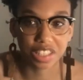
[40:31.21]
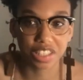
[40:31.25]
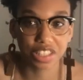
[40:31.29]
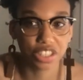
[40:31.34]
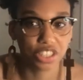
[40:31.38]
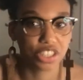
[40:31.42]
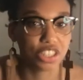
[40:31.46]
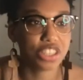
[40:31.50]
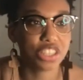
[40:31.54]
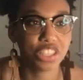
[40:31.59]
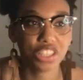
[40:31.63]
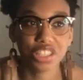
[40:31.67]

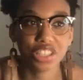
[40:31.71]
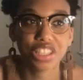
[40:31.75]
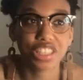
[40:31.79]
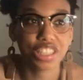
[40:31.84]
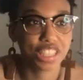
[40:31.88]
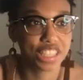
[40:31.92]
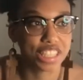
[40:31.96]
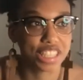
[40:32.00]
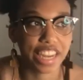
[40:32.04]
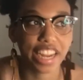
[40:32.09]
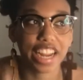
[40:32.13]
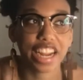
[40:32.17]
just to
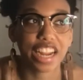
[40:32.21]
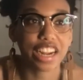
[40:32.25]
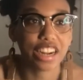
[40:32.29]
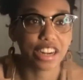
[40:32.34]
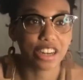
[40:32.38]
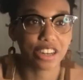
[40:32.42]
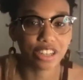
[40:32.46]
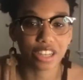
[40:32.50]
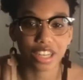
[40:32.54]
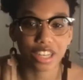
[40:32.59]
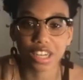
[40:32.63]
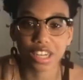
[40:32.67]

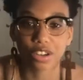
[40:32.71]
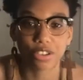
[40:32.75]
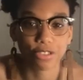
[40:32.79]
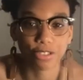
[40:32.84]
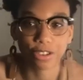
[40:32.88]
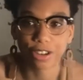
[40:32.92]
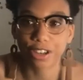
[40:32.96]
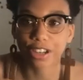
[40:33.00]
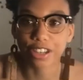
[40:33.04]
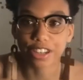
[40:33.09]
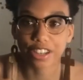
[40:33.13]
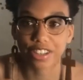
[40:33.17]
share their
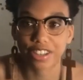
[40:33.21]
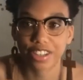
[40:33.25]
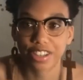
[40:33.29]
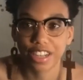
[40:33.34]
work.